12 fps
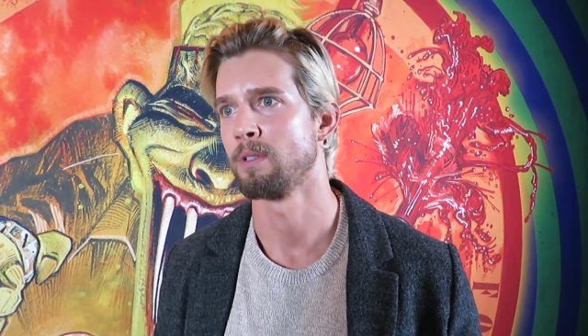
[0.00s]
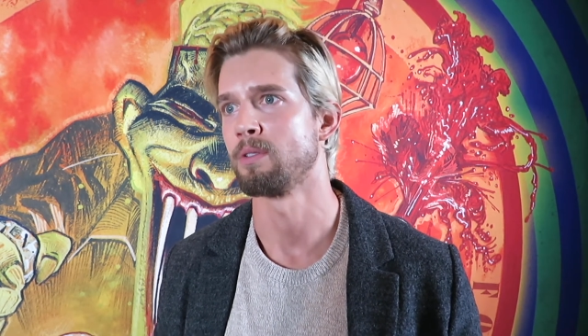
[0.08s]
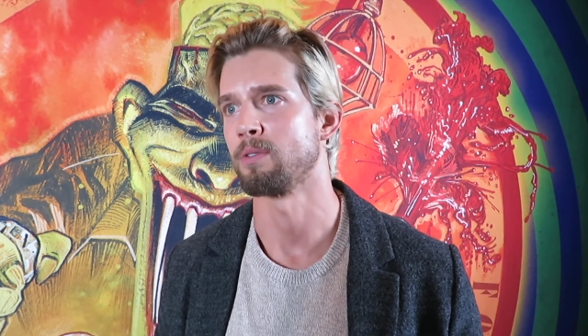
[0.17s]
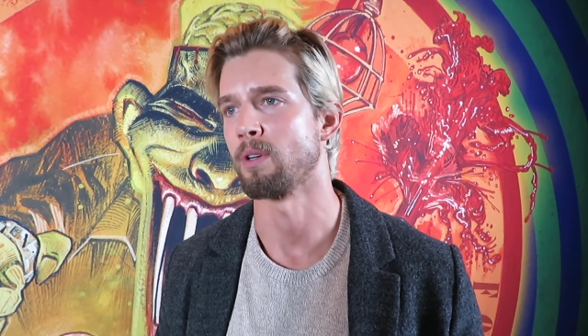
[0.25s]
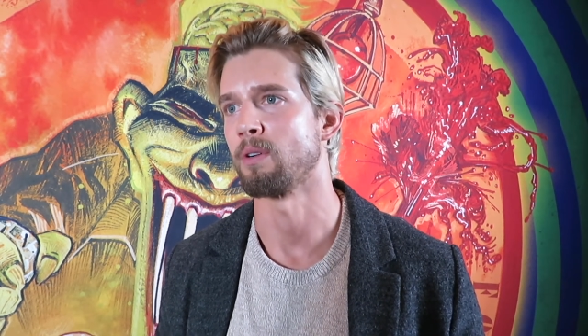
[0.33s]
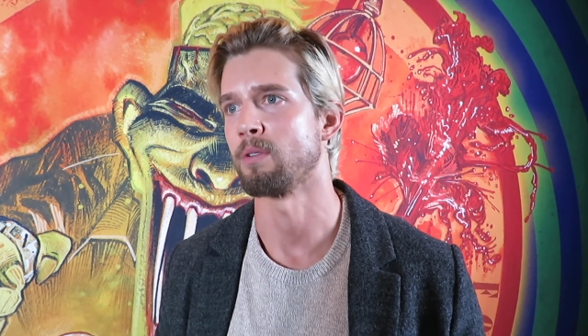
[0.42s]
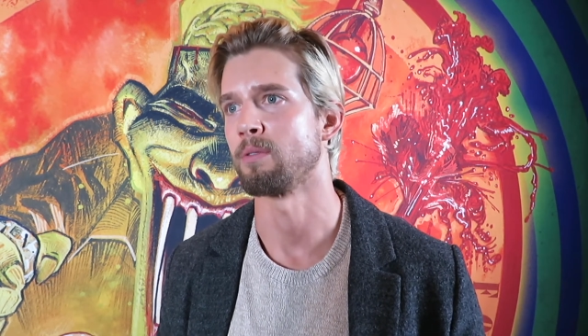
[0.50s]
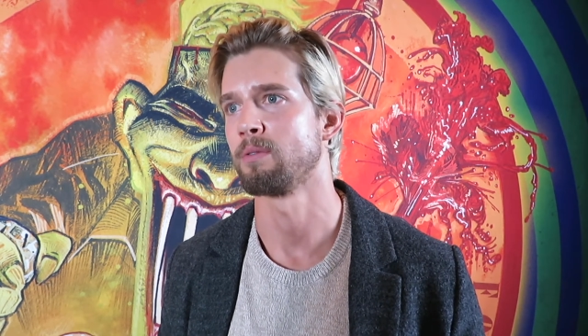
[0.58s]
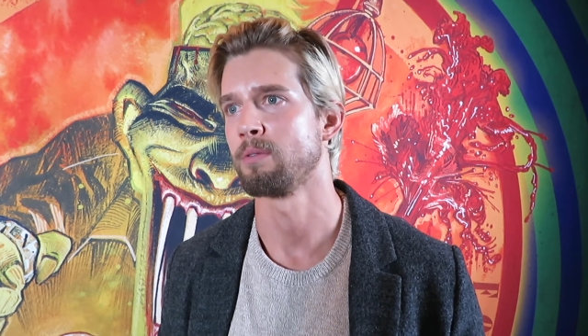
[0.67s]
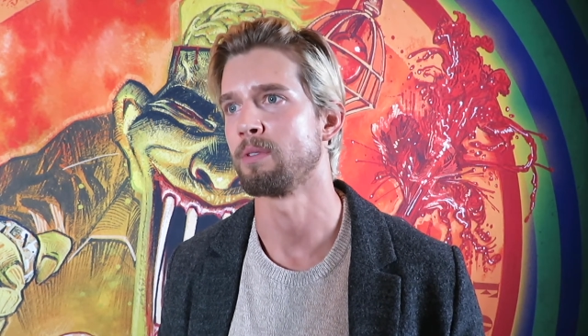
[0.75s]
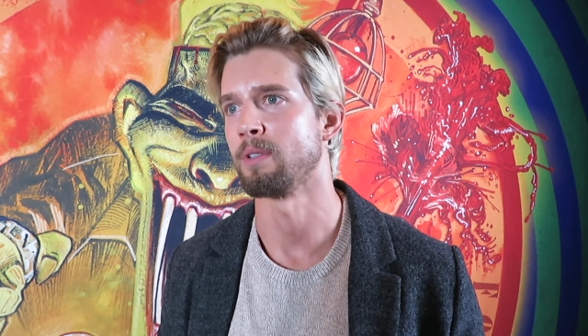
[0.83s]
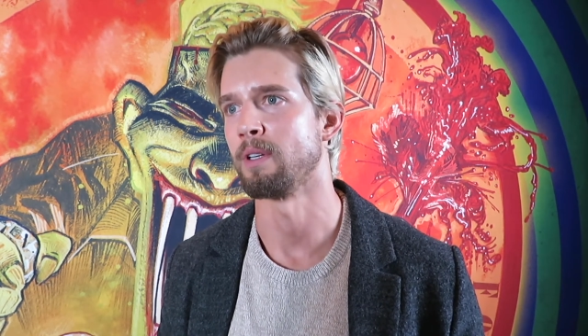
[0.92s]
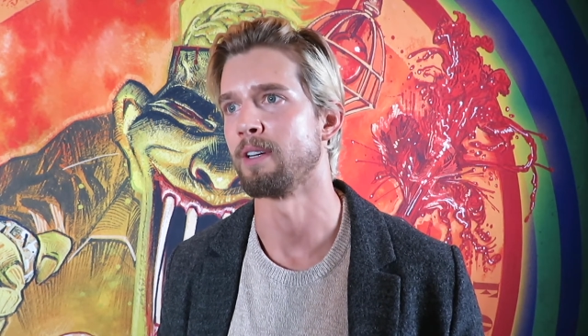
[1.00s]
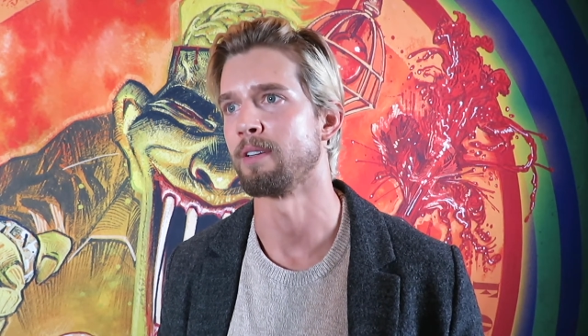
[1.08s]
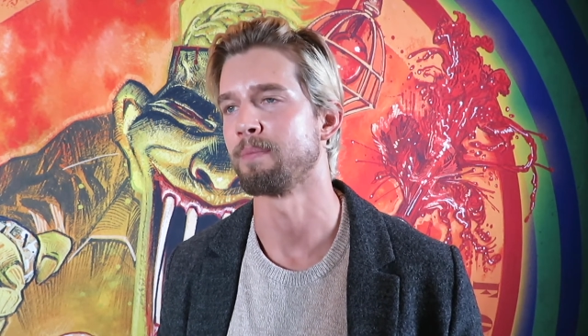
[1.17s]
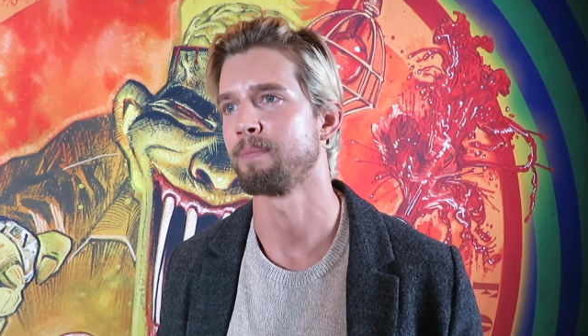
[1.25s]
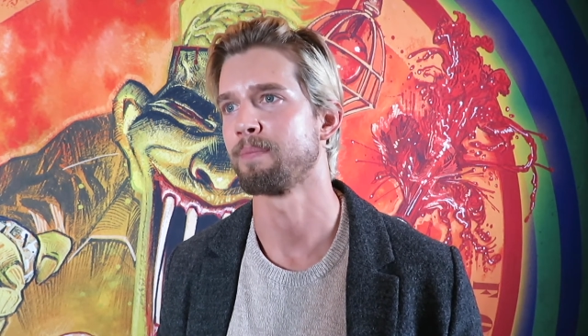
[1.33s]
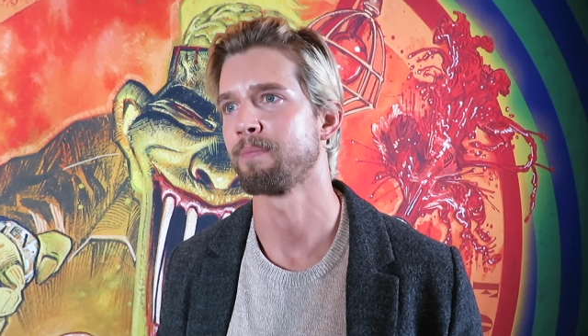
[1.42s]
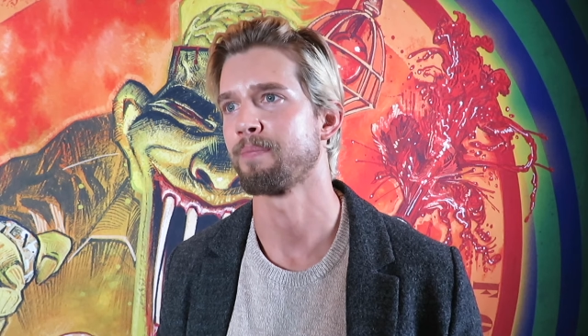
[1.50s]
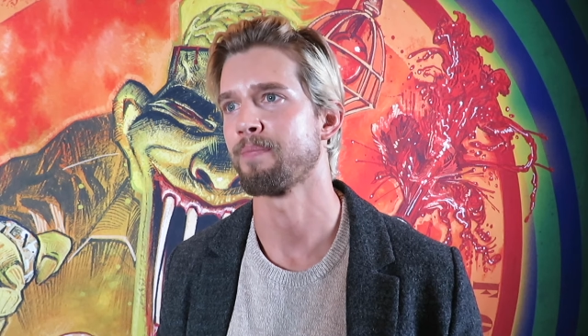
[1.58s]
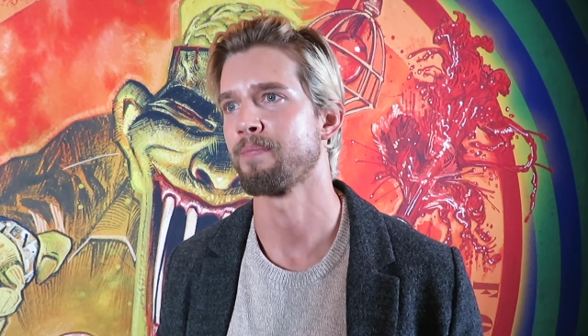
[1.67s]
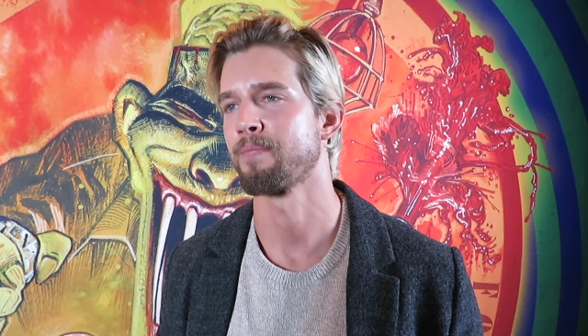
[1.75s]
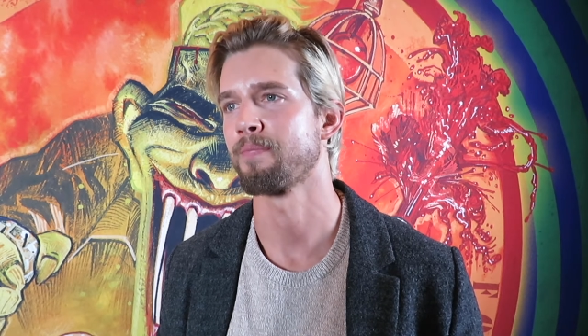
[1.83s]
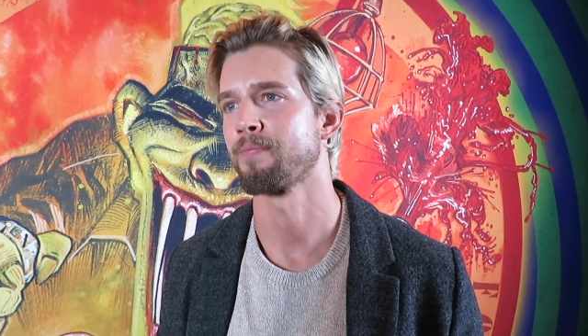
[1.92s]
So, yeah.
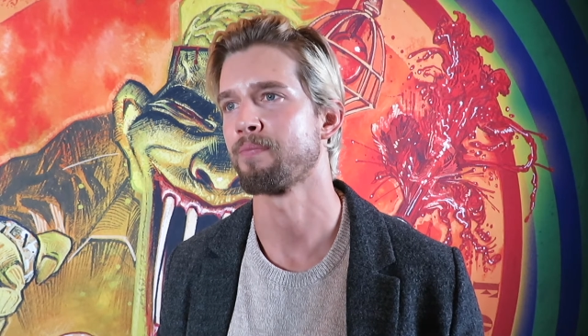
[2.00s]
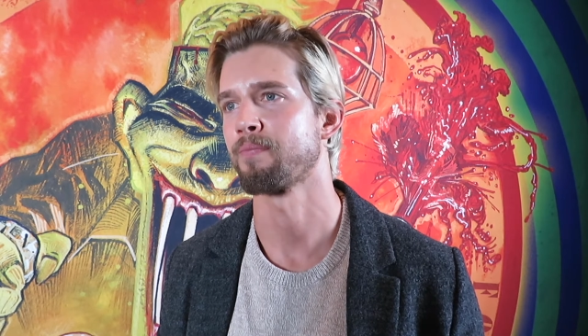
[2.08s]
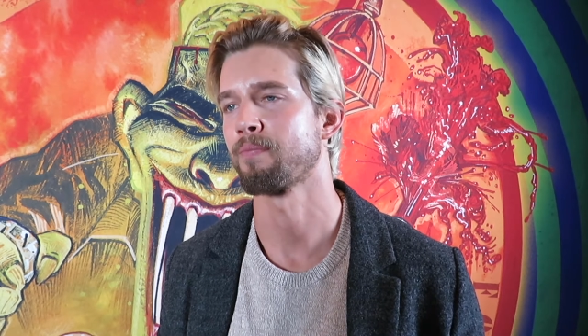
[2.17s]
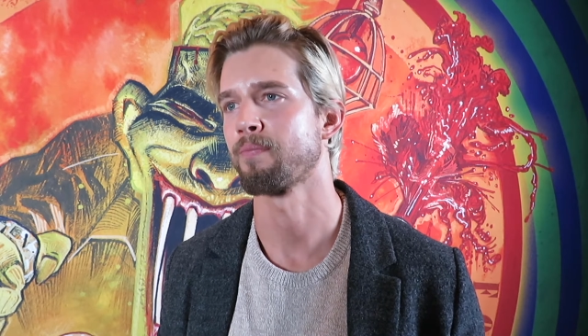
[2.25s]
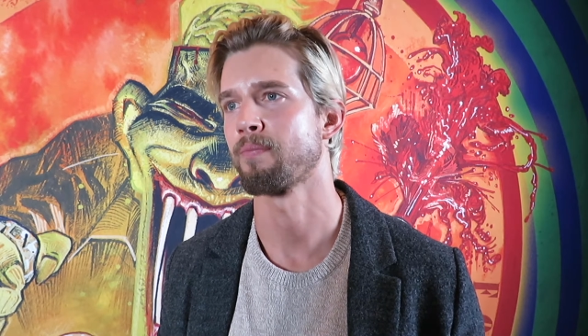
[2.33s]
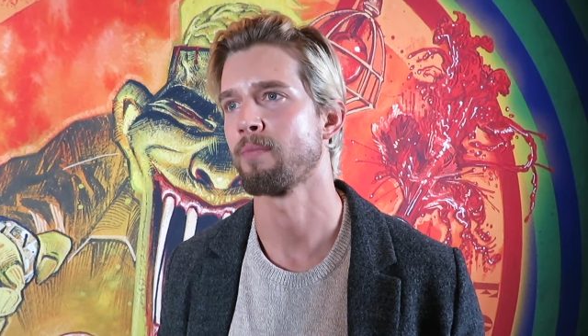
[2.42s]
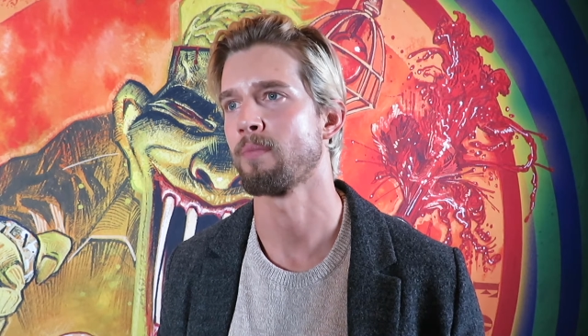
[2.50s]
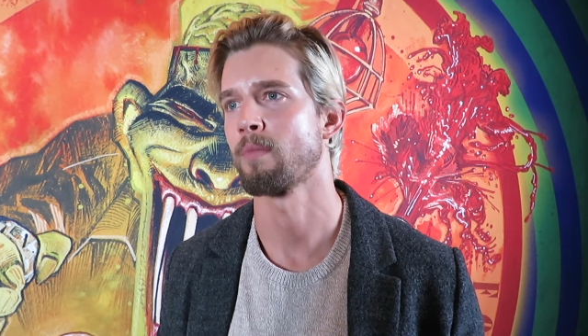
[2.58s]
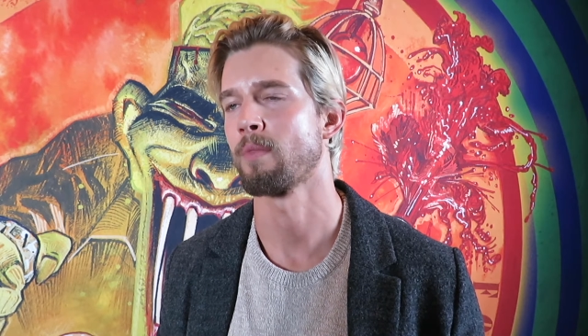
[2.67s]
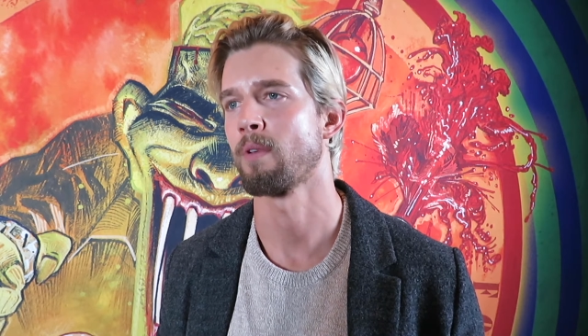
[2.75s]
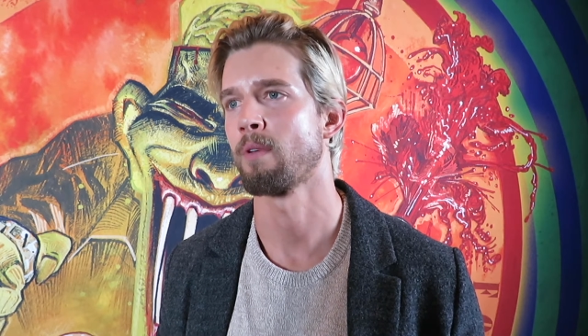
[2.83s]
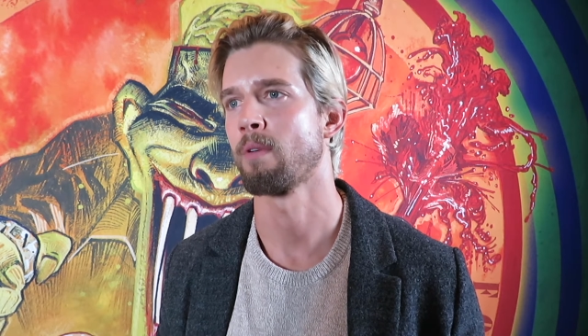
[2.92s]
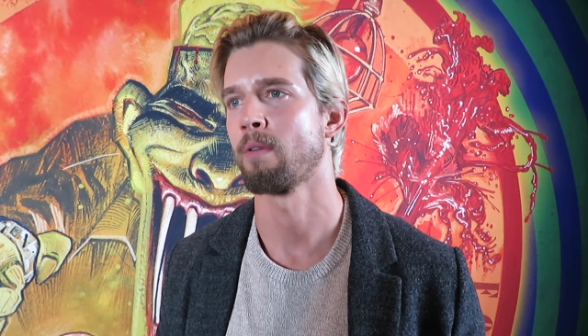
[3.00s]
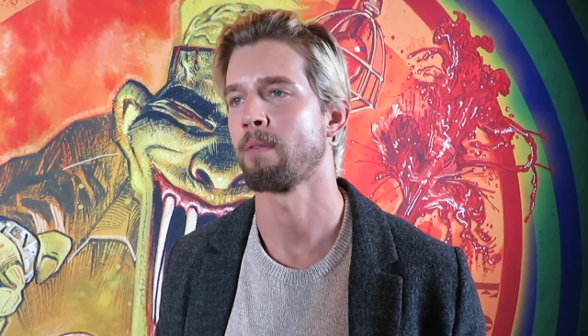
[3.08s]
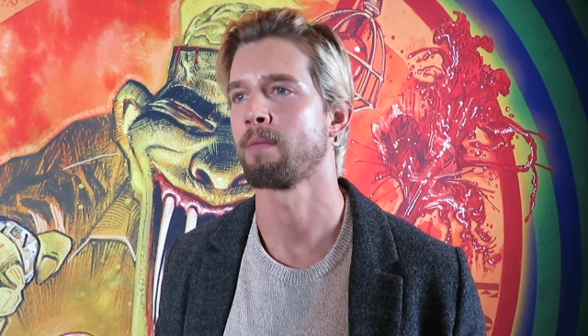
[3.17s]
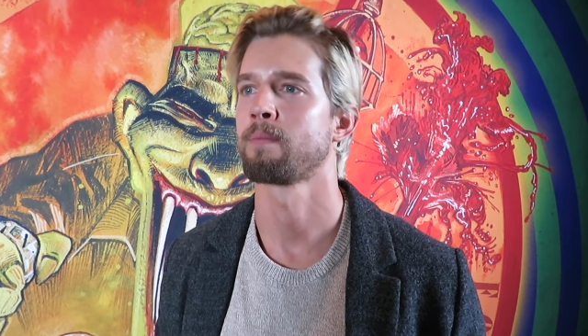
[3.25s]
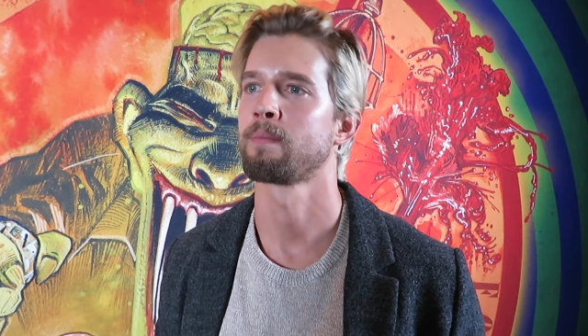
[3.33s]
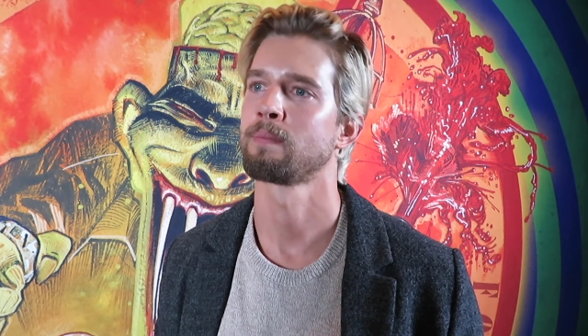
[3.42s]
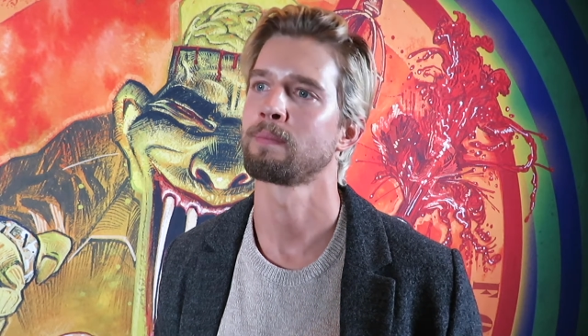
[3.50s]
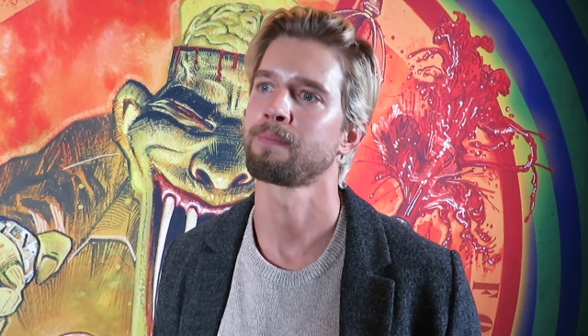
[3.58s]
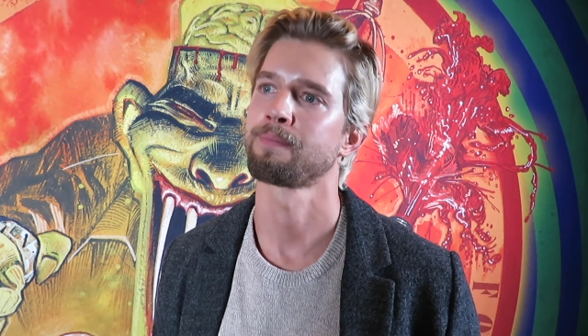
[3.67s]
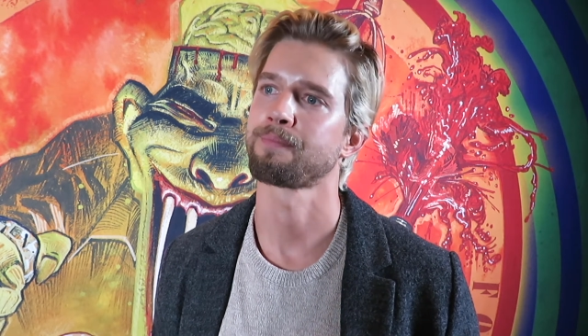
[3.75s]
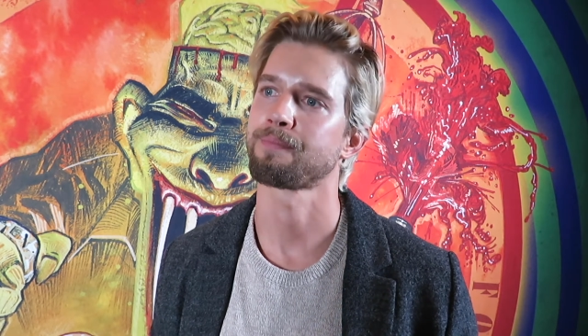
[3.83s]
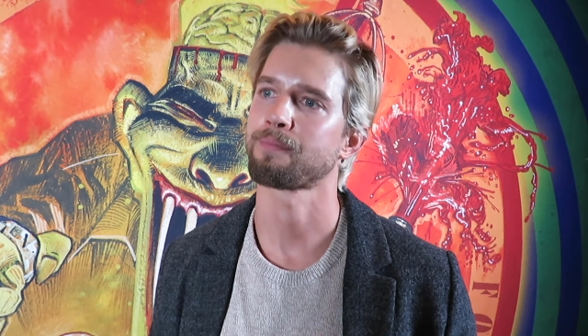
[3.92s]
I mean, your character gets to bounce off two
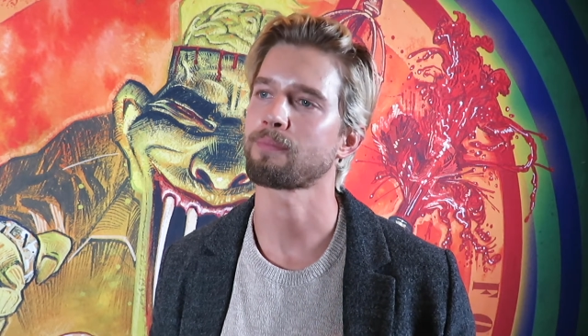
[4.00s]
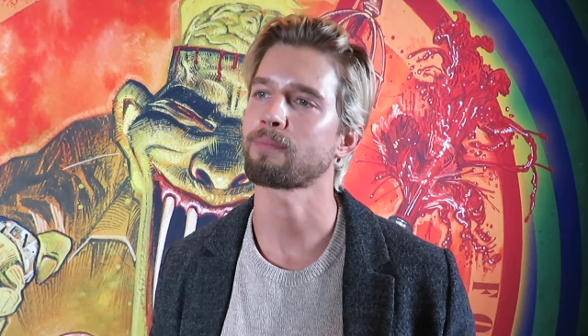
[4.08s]
completely